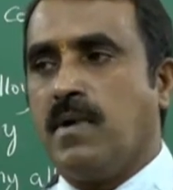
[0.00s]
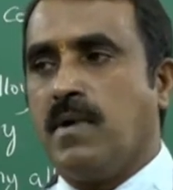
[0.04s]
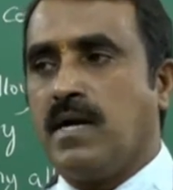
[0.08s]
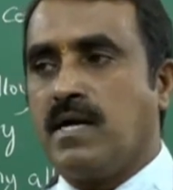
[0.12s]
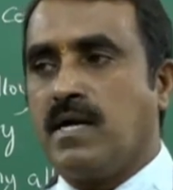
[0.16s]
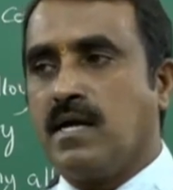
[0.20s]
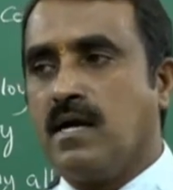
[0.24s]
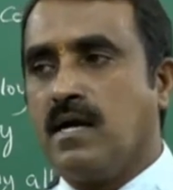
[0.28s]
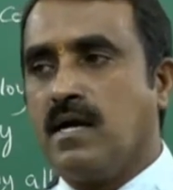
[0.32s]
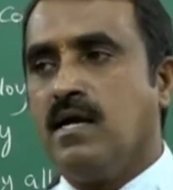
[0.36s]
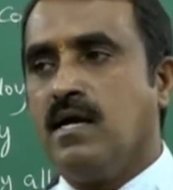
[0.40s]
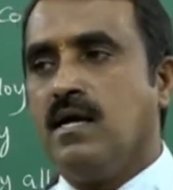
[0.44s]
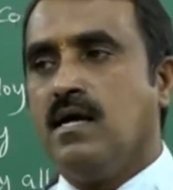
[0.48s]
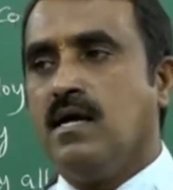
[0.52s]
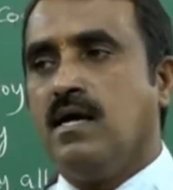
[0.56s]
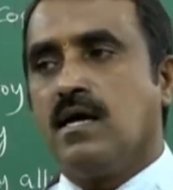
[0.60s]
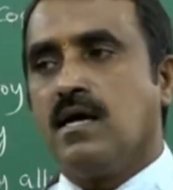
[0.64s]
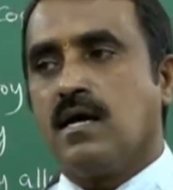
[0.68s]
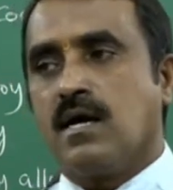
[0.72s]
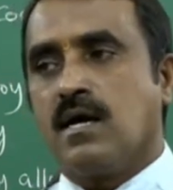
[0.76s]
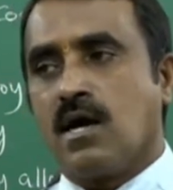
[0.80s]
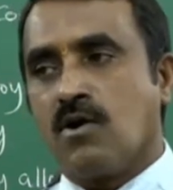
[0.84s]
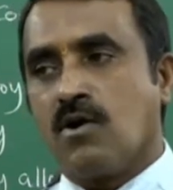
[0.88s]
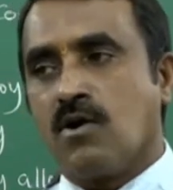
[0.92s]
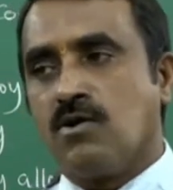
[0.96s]
better
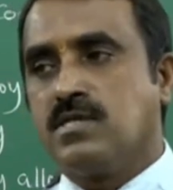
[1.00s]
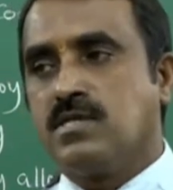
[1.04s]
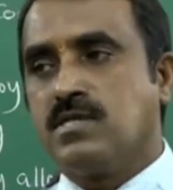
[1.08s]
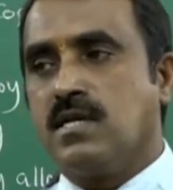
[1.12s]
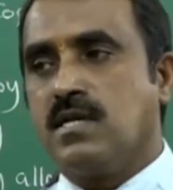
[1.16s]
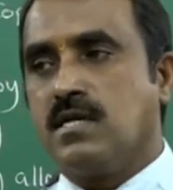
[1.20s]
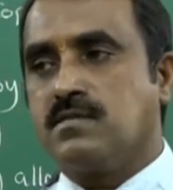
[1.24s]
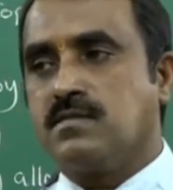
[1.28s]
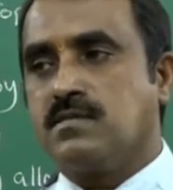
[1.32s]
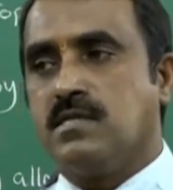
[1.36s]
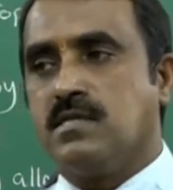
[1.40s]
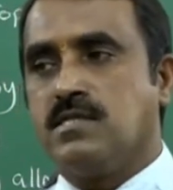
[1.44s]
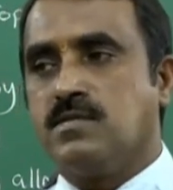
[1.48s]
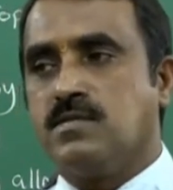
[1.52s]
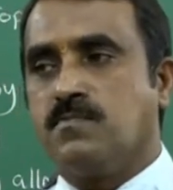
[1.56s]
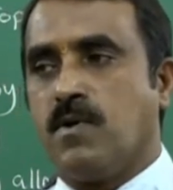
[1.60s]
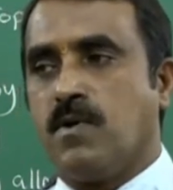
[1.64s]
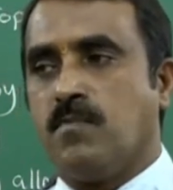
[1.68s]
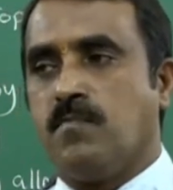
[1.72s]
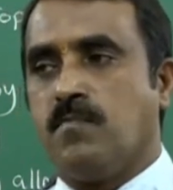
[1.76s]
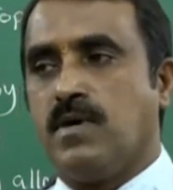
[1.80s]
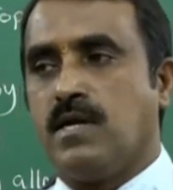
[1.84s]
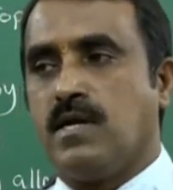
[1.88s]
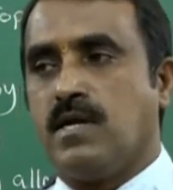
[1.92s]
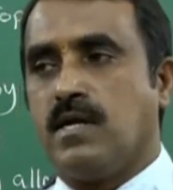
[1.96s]
corrosion resistance
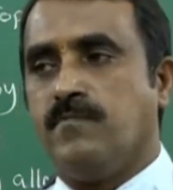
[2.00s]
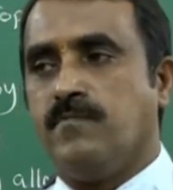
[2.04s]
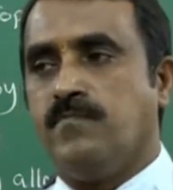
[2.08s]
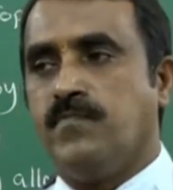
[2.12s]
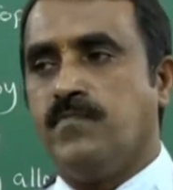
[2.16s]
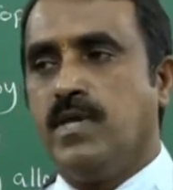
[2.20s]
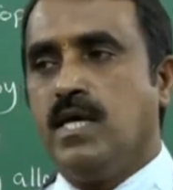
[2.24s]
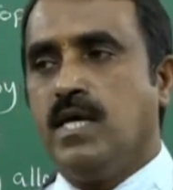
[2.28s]
property.